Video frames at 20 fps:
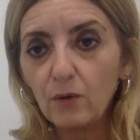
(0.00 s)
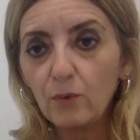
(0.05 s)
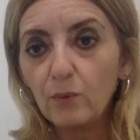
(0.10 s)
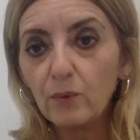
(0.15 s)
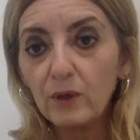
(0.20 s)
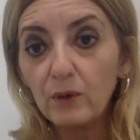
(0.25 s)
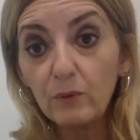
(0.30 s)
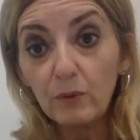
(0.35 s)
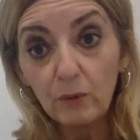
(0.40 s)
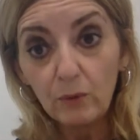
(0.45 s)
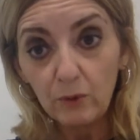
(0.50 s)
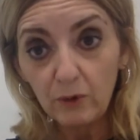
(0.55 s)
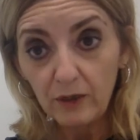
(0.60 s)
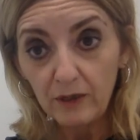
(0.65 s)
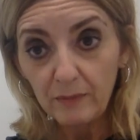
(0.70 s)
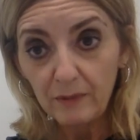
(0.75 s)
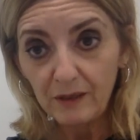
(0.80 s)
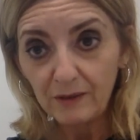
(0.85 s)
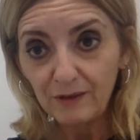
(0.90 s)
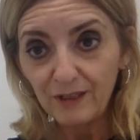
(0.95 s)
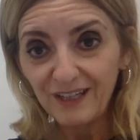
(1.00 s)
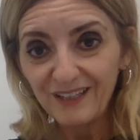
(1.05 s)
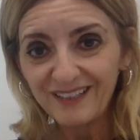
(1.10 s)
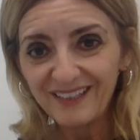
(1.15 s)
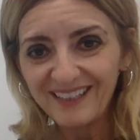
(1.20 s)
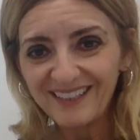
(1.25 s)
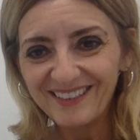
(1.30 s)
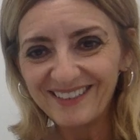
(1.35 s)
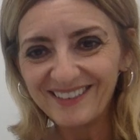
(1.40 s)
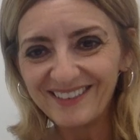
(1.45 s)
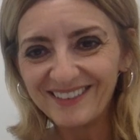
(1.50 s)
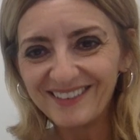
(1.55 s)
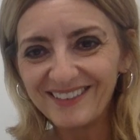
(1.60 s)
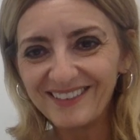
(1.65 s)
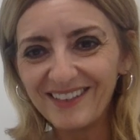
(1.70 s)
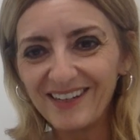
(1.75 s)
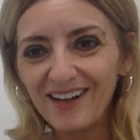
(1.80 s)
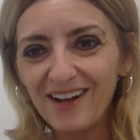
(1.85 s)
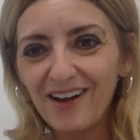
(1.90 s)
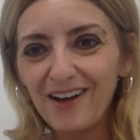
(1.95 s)
We will worry about that later.
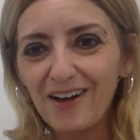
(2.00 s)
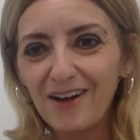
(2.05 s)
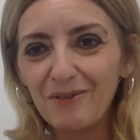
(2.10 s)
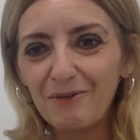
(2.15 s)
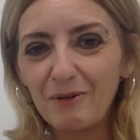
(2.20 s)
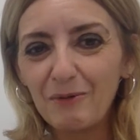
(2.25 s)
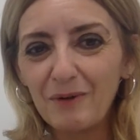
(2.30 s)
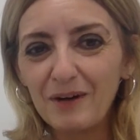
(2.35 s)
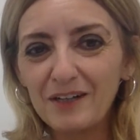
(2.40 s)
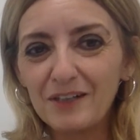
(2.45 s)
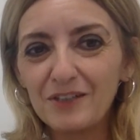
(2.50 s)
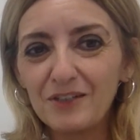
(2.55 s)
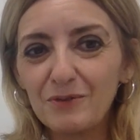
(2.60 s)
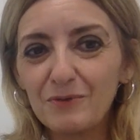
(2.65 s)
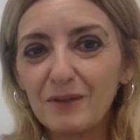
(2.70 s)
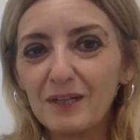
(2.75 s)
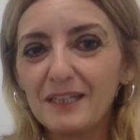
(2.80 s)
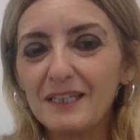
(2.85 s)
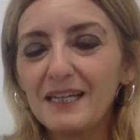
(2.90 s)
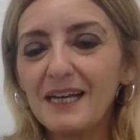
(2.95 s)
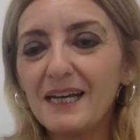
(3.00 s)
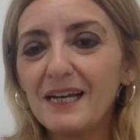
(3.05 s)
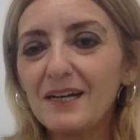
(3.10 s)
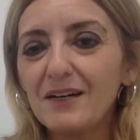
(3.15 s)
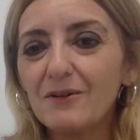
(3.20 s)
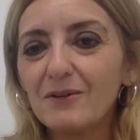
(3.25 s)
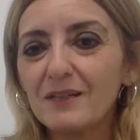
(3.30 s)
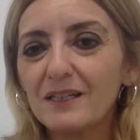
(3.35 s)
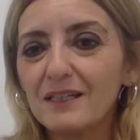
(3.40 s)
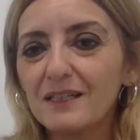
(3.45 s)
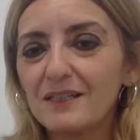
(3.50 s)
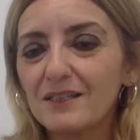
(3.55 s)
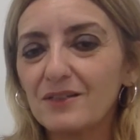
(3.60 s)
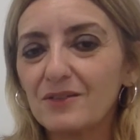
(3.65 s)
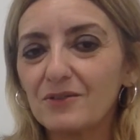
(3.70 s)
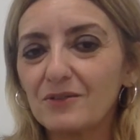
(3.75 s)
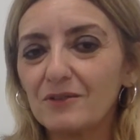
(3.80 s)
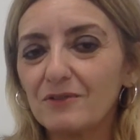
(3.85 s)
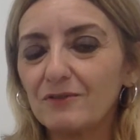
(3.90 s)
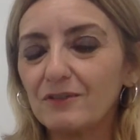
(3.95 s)
All we want to do right now is
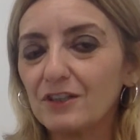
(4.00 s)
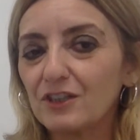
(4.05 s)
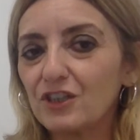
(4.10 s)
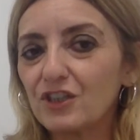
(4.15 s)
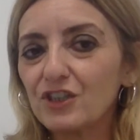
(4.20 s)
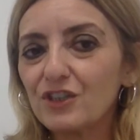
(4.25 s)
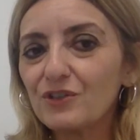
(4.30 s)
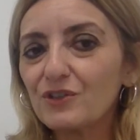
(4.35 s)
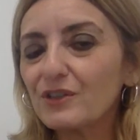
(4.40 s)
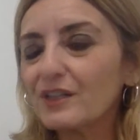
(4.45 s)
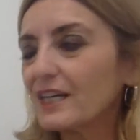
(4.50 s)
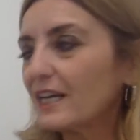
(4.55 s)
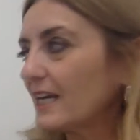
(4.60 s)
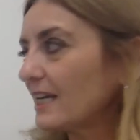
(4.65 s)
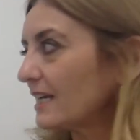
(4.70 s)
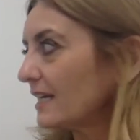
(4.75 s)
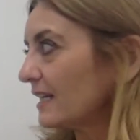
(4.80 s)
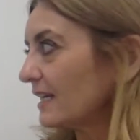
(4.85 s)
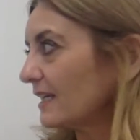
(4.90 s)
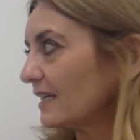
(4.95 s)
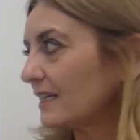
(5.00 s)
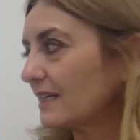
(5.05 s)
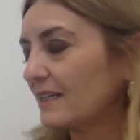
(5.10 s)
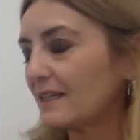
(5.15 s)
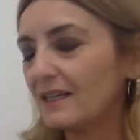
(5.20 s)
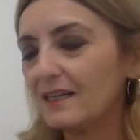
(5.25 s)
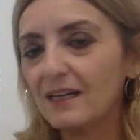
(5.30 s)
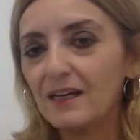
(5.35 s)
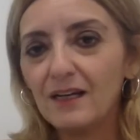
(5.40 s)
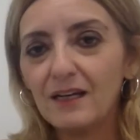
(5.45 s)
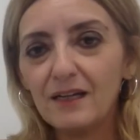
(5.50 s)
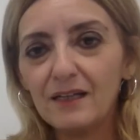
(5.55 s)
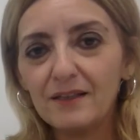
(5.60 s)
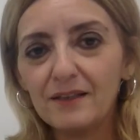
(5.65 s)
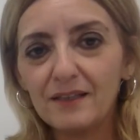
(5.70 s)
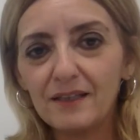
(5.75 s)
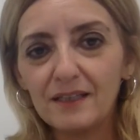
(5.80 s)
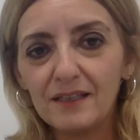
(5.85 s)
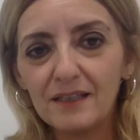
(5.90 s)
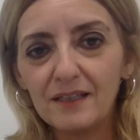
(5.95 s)
sort of luxuriate in
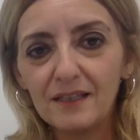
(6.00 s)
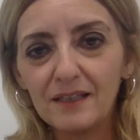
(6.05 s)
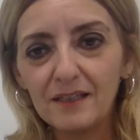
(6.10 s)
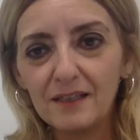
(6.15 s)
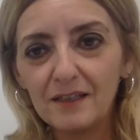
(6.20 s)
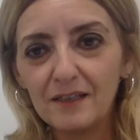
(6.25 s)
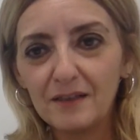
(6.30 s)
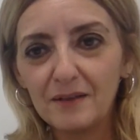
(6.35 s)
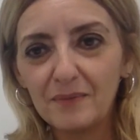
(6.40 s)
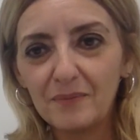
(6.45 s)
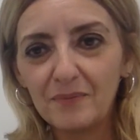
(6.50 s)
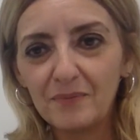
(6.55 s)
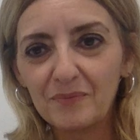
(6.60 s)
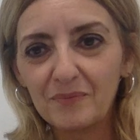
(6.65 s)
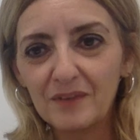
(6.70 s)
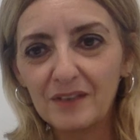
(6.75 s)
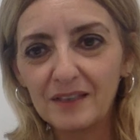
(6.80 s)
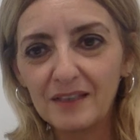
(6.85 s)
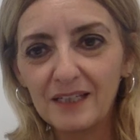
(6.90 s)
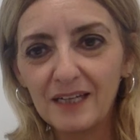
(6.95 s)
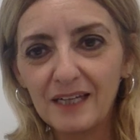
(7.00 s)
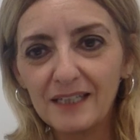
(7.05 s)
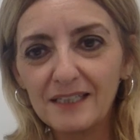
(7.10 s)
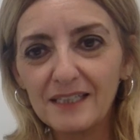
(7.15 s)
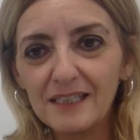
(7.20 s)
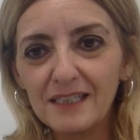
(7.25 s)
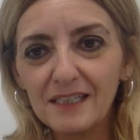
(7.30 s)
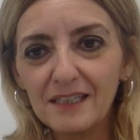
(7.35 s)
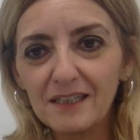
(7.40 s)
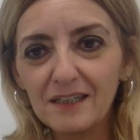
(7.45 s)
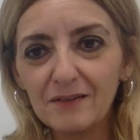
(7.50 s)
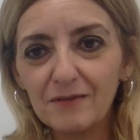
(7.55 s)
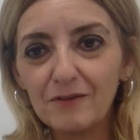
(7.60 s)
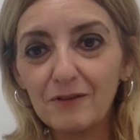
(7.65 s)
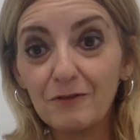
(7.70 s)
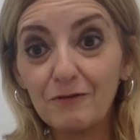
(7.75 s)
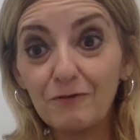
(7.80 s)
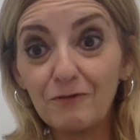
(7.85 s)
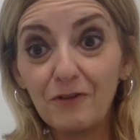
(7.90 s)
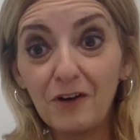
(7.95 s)
the idea of
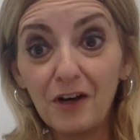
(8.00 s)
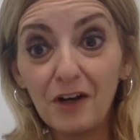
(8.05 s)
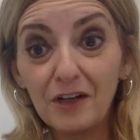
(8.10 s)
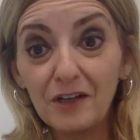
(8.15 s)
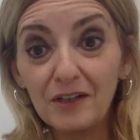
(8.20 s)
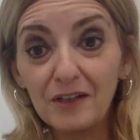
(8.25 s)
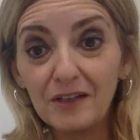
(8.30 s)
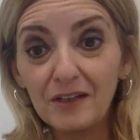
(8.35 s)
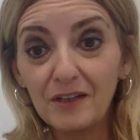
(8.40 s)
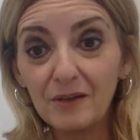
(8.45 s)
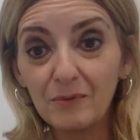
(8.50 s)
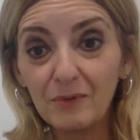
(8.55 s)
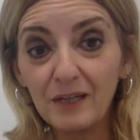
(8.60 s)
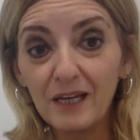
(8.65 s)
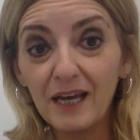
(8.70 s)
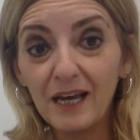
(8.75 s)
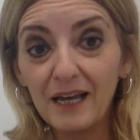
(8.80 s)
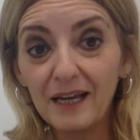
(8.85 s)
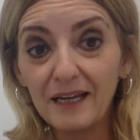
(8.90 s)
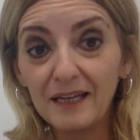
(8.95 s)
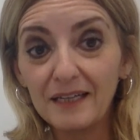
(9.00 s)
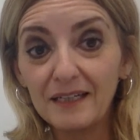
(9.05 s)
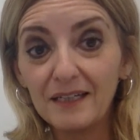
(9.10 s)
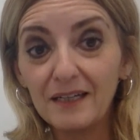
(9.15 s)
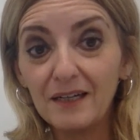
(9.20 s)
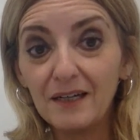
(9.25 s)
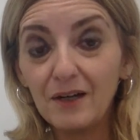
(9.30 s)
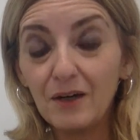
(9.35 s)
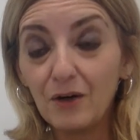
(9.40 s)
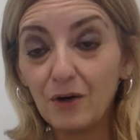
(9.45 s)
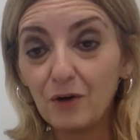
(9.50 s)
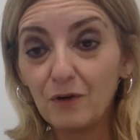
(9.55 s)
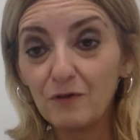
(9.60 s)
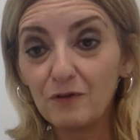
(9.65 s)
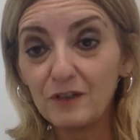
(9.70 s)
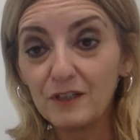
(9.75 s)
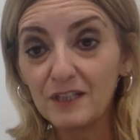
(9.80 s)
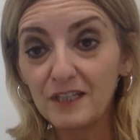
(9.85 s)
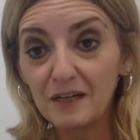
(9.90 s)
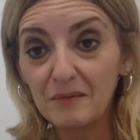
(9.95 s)
the fun that we had
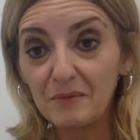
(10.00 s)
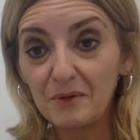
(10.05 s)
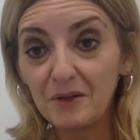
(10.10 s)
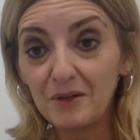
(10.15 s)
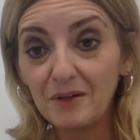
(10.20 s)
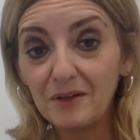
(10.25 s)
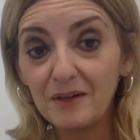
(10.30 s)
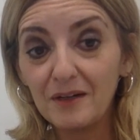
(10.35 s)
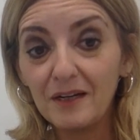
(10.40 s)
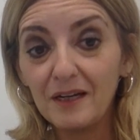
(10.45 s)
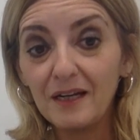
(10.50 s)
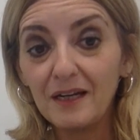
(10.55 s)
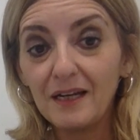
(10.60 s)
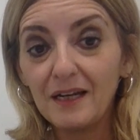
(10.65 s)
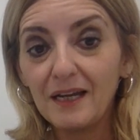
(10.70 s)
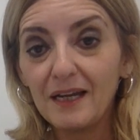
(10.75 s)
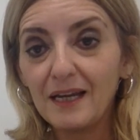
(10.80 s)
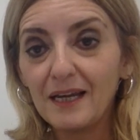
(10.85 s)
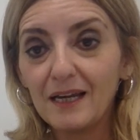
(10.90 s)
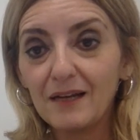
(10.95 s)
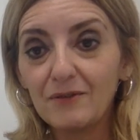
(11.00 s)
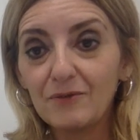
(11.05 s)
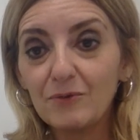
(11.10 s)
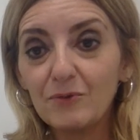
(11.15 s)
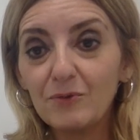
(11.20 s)
over summer, and